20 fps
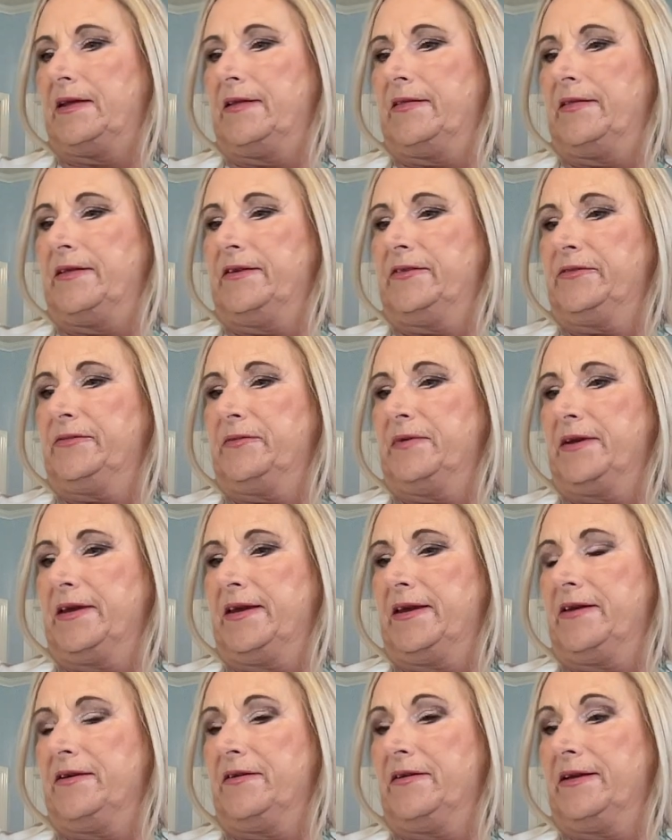This one
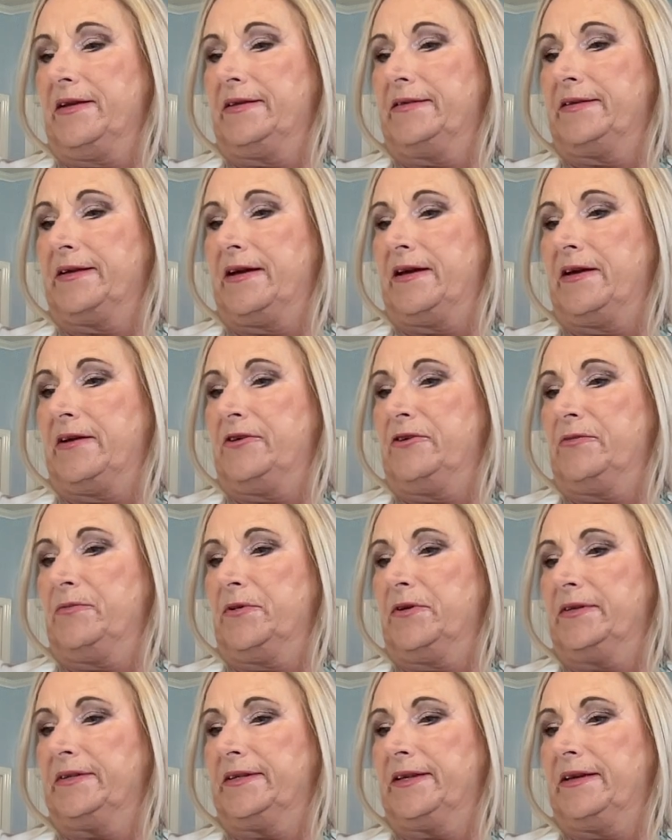here is 100%
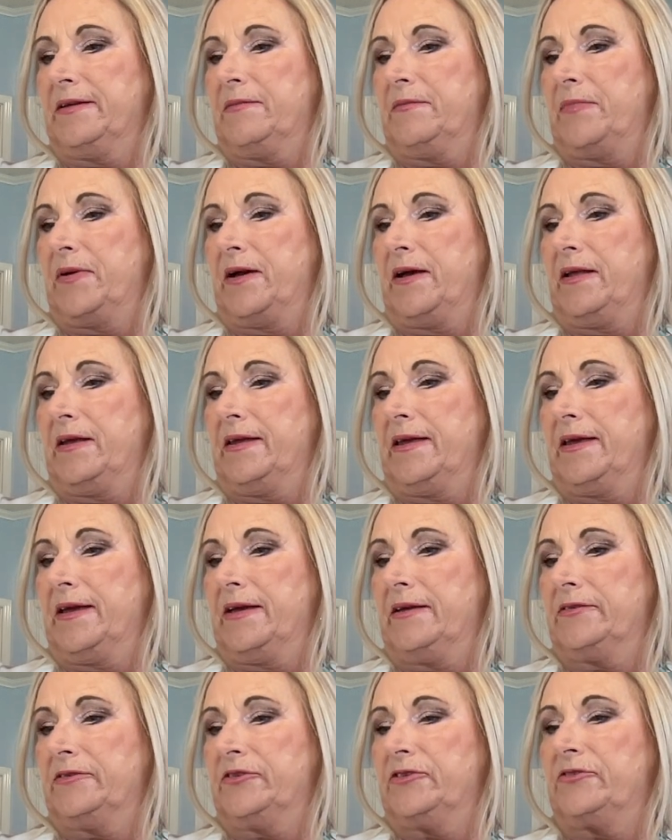
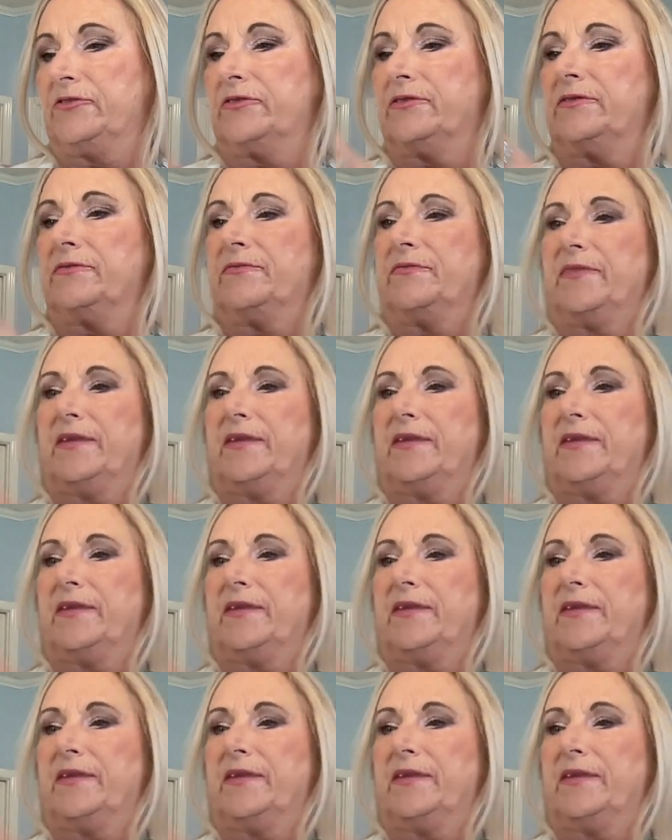polyester.